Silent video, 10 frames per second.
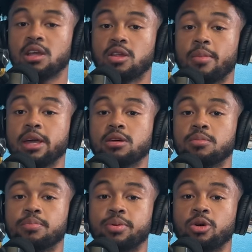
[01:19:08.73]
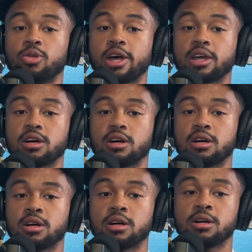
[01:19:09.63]
They'll make them build like
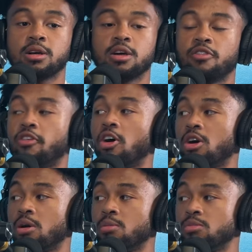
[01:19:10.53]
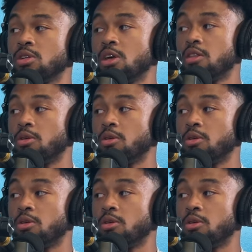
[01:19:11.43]
uh farms.